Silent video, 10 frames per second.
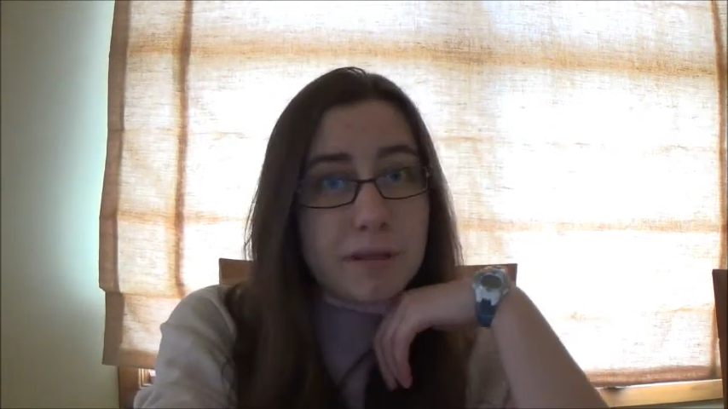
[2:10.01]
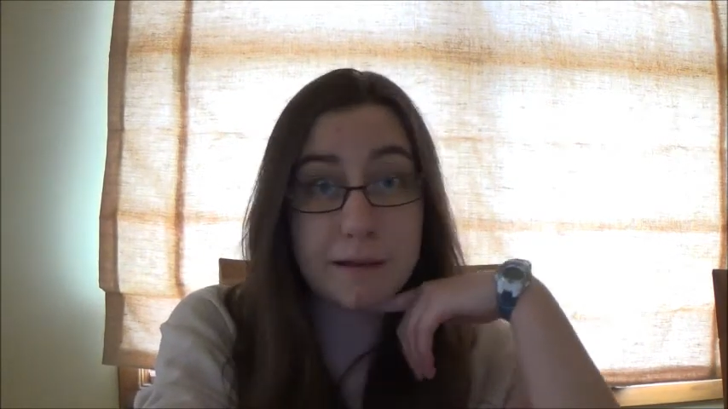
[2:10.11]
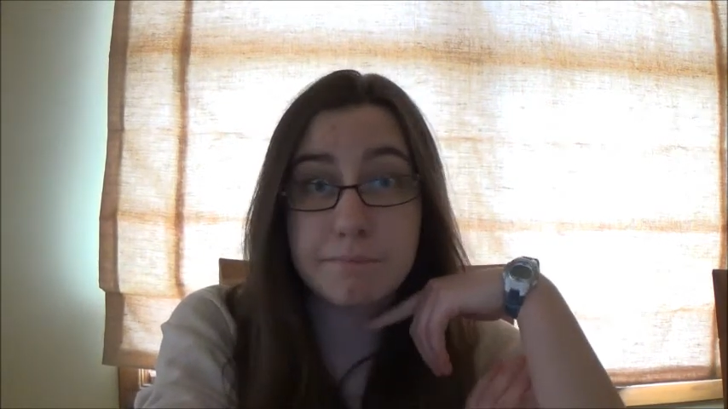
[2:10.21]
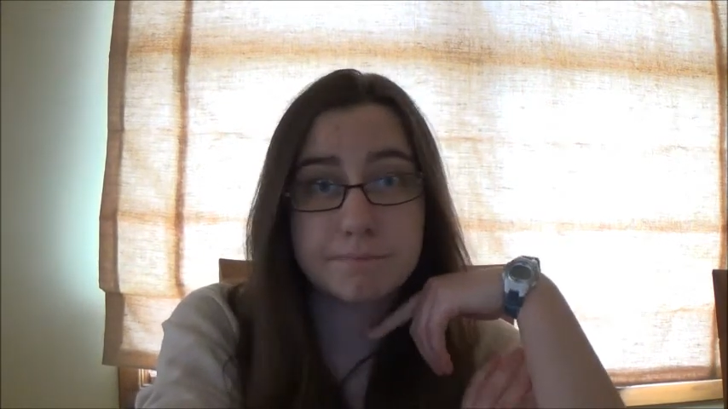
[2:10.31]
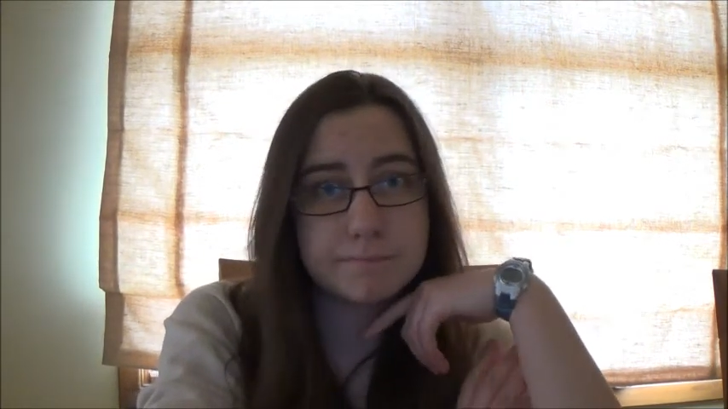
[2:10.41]

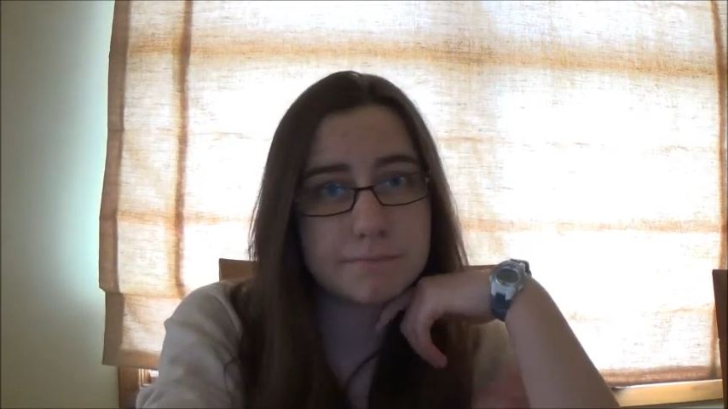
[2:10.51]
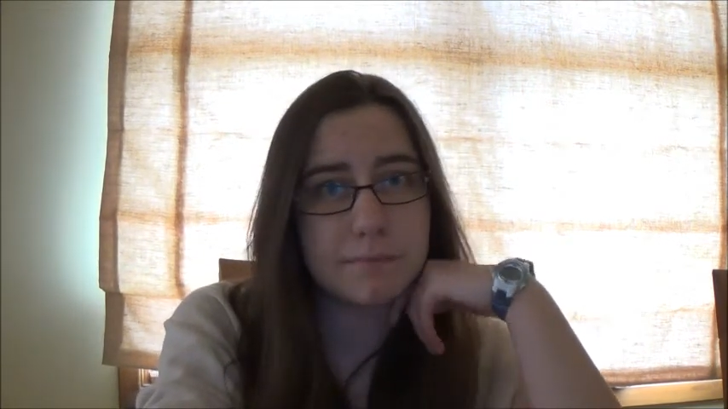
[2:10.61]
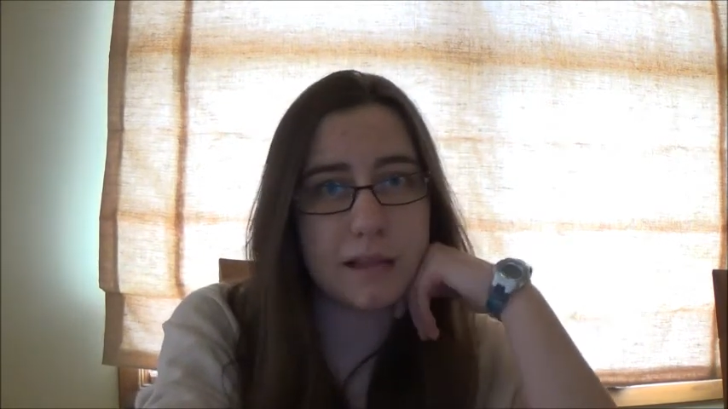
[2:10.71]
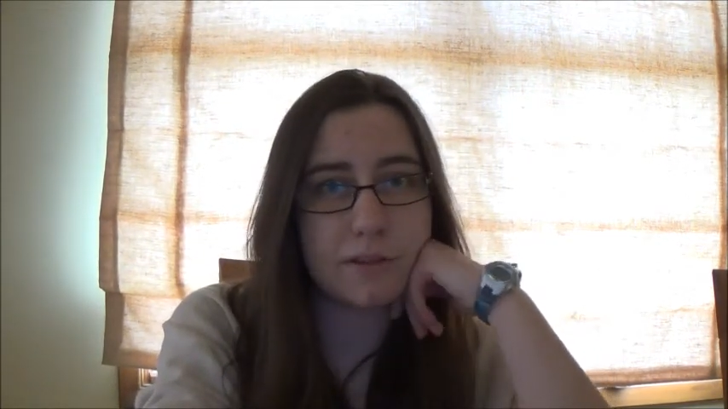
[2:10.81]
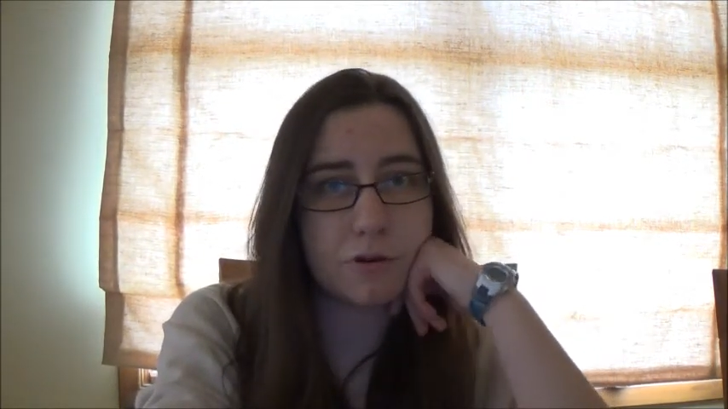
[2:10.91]
like
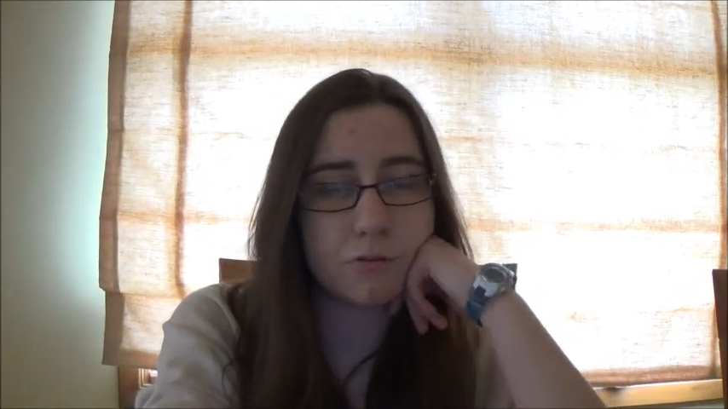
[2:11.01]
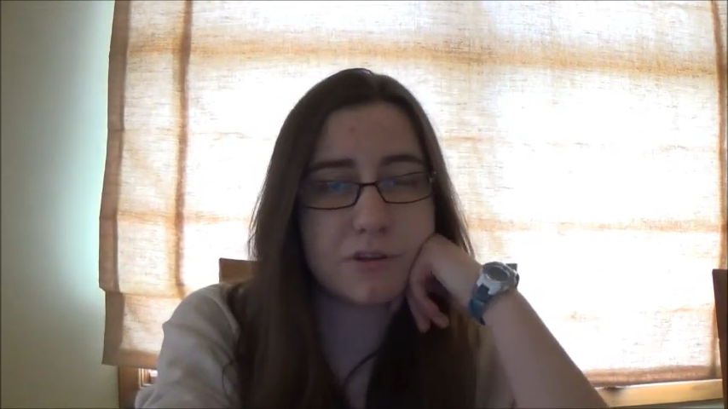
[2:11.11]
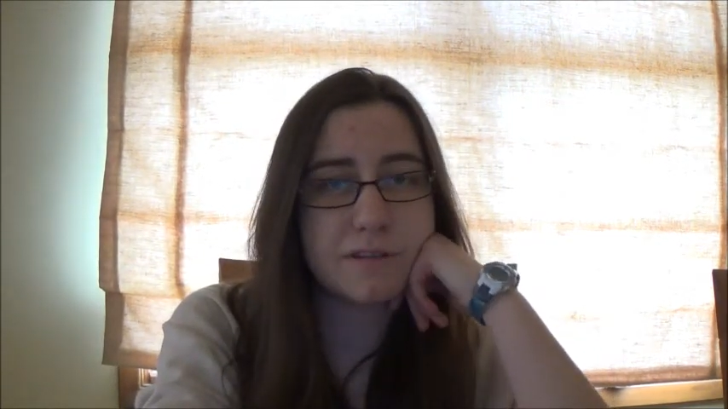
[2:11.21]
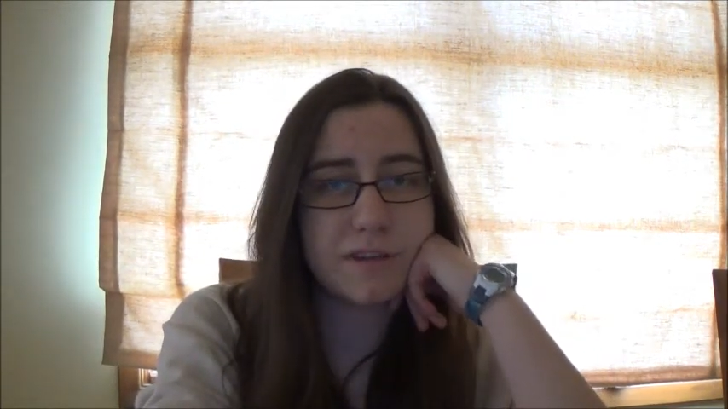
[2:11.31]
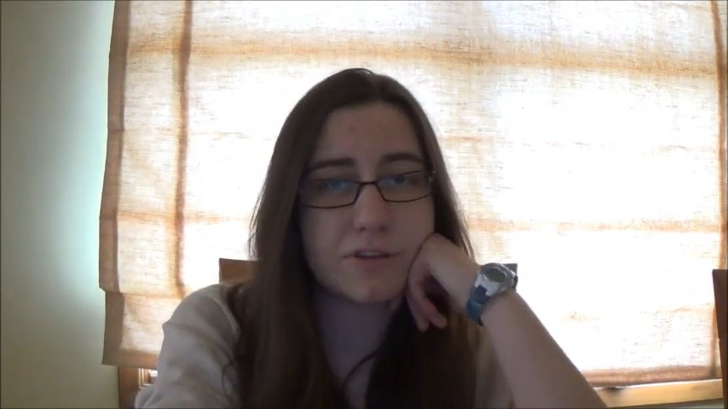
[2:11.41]
Eleanor
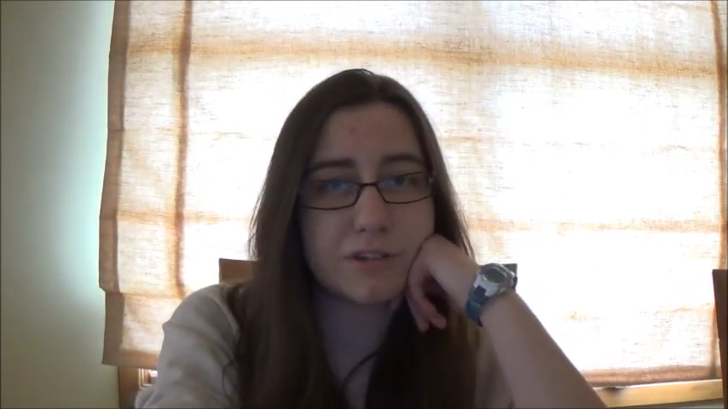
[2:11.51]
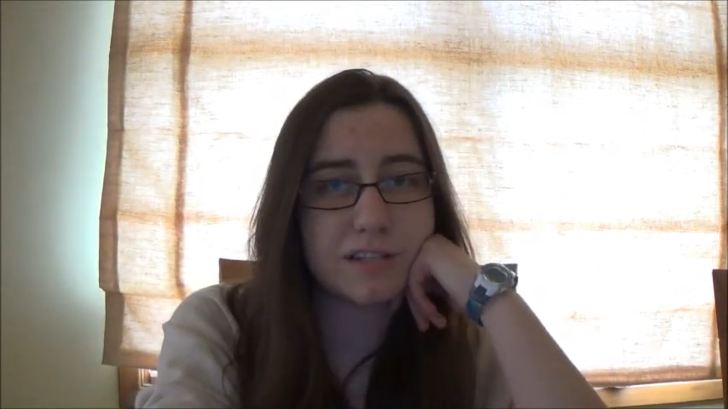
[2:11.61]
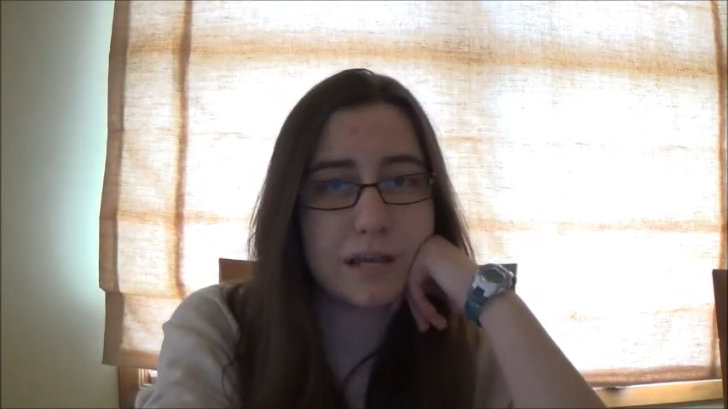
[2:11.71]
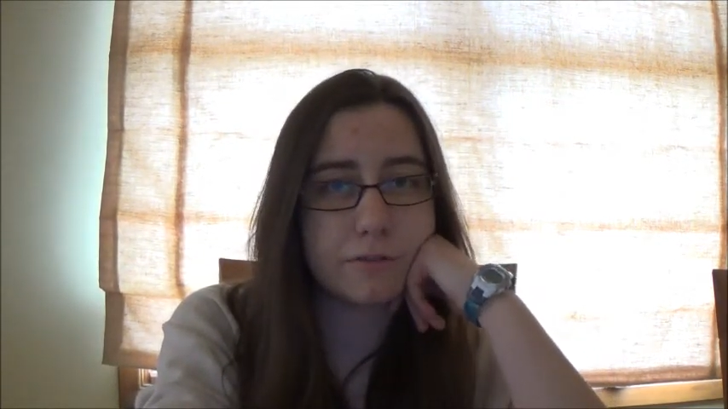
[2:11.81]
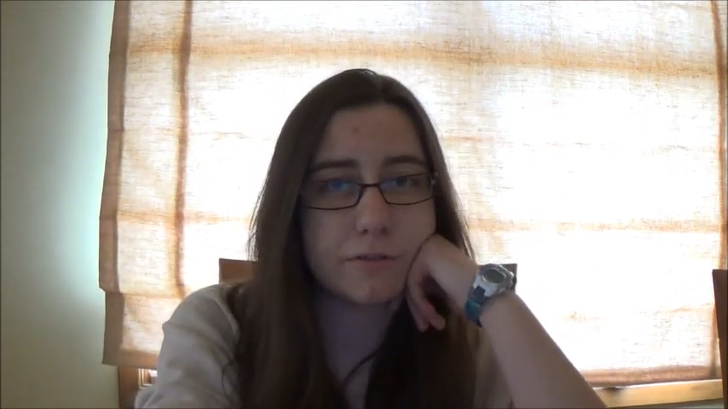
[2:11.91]
Roosevelt
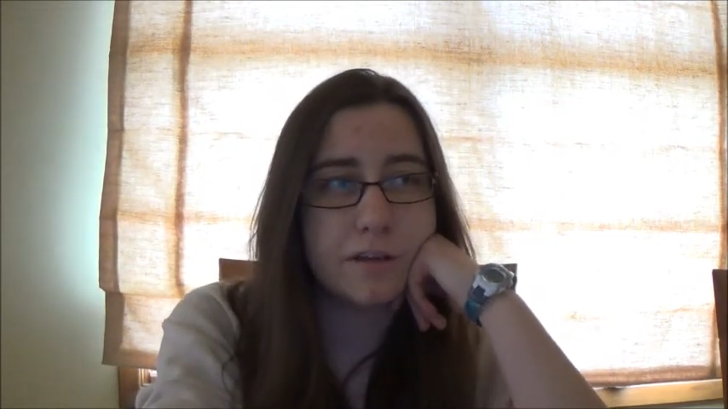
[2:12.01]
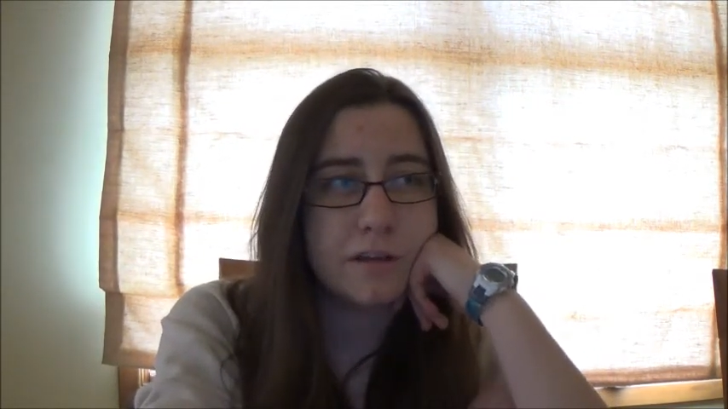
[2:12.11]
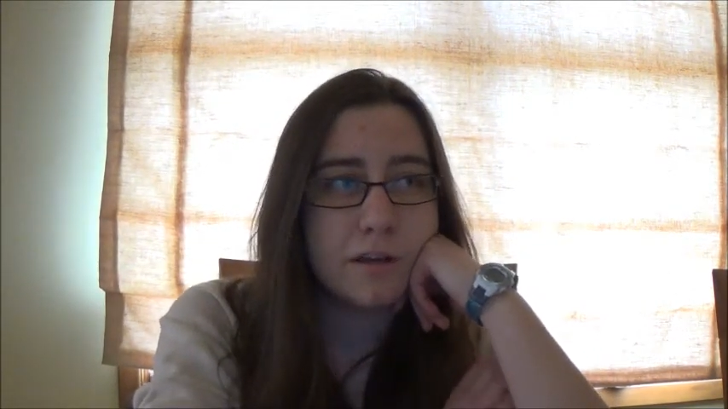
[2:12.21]
herself,